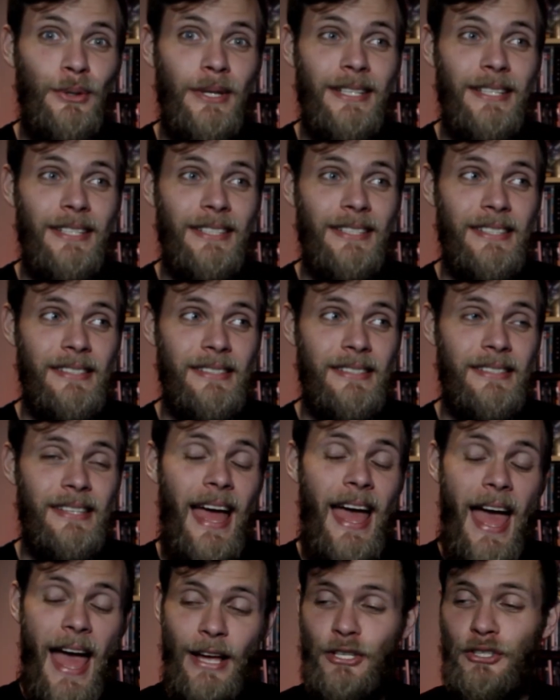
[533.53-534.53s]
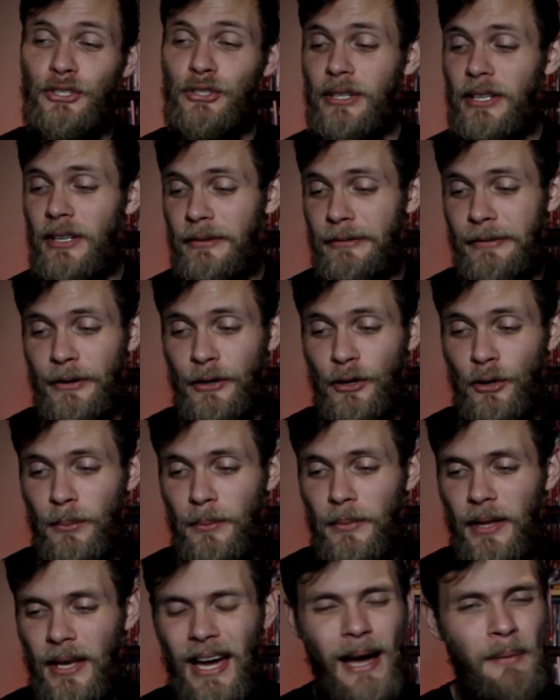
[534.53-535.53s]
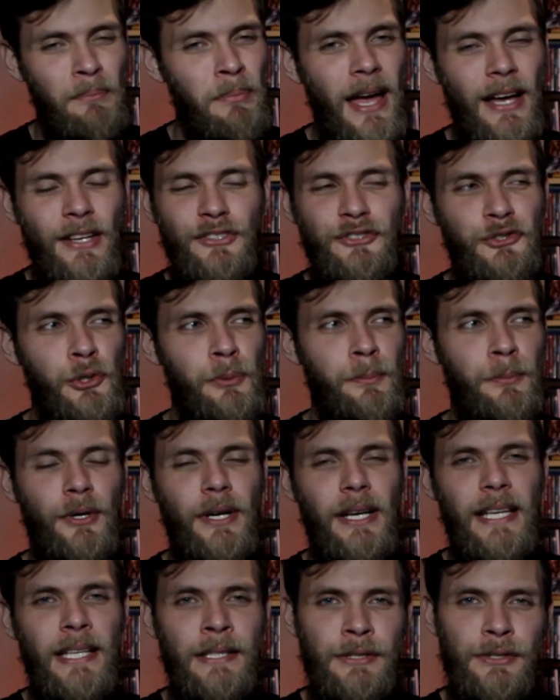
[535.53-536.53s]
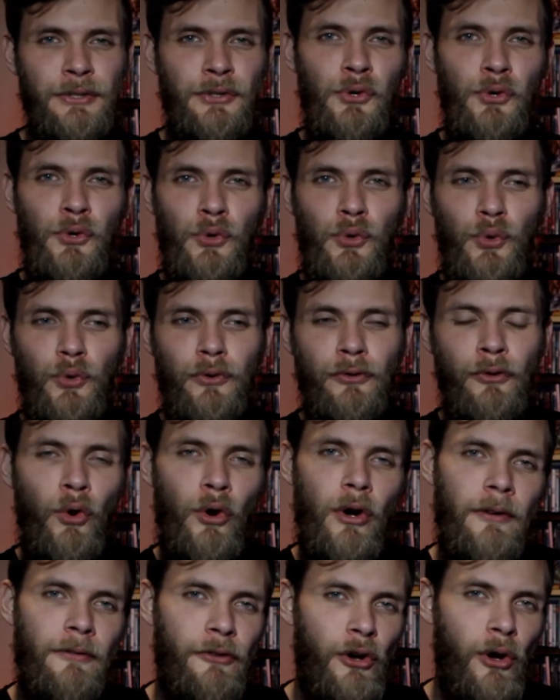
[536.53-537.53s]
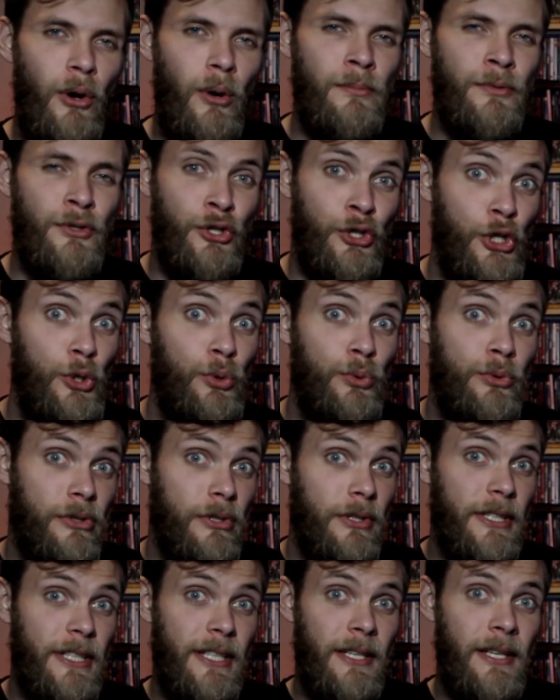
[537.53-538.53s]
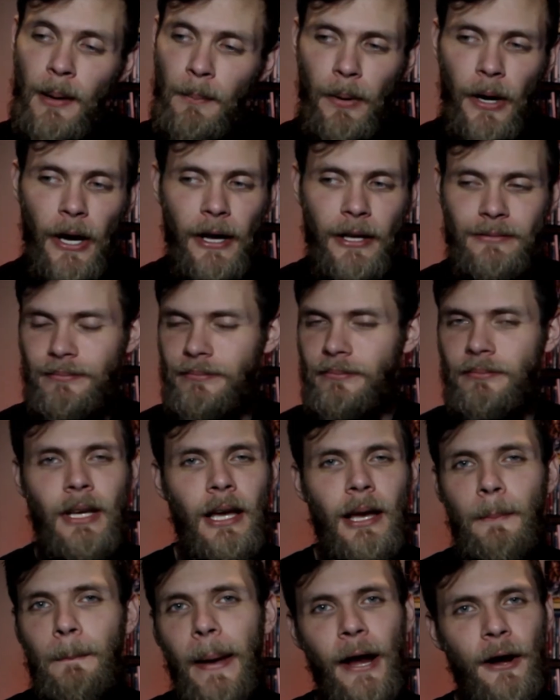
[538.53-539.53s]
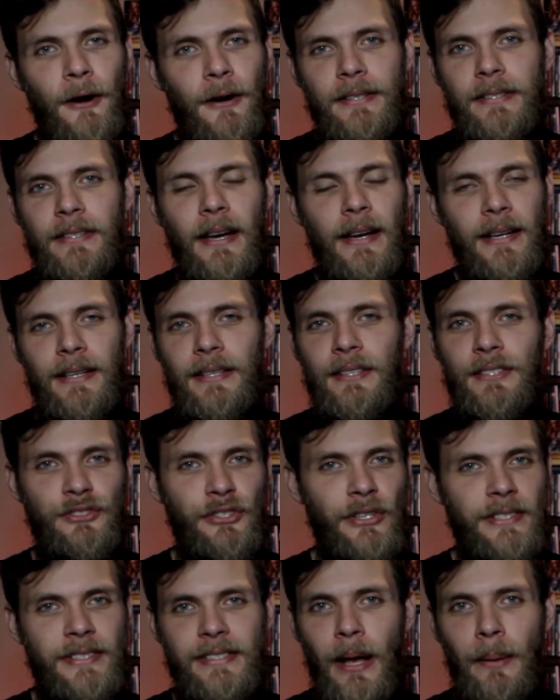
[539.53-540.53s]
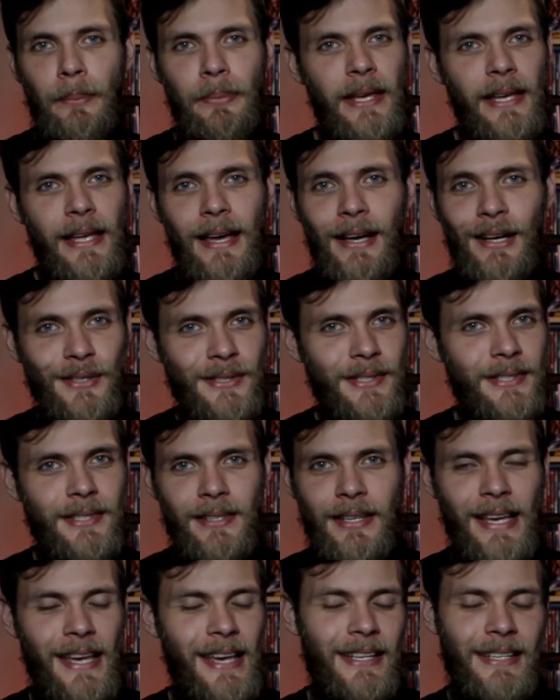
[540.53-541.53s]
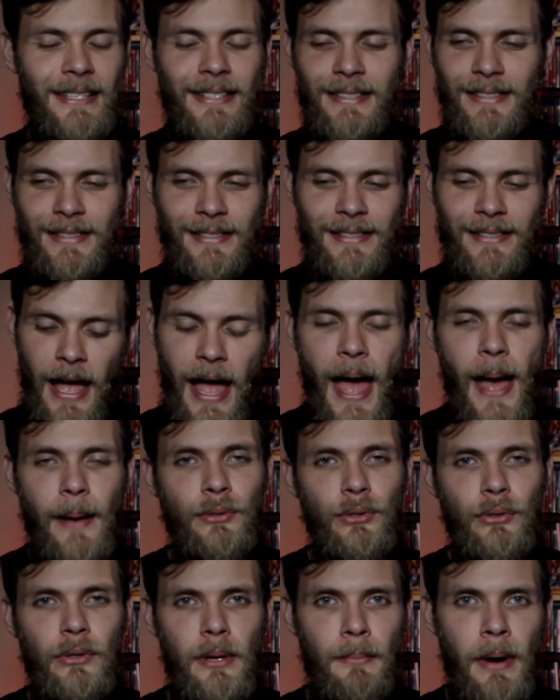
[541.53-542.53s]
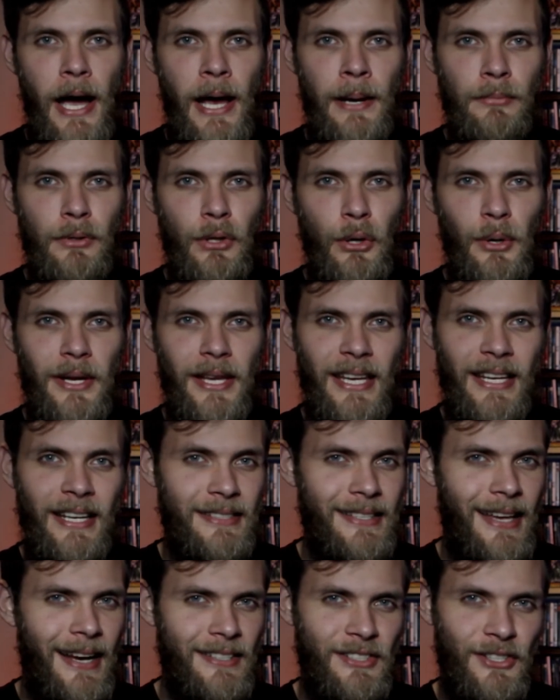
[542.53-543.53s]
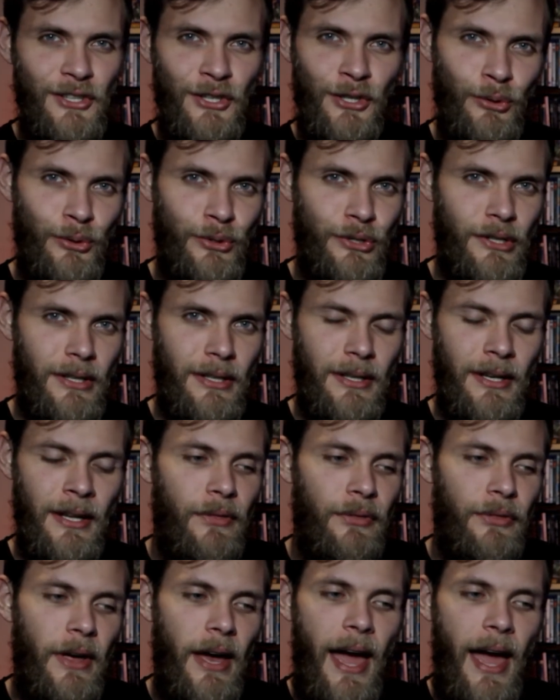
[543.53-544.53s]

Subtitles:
is actually a film that I'm not super into foreign films usually, but Parasite is just something else. It is absolutely mind-blowing in its execution. The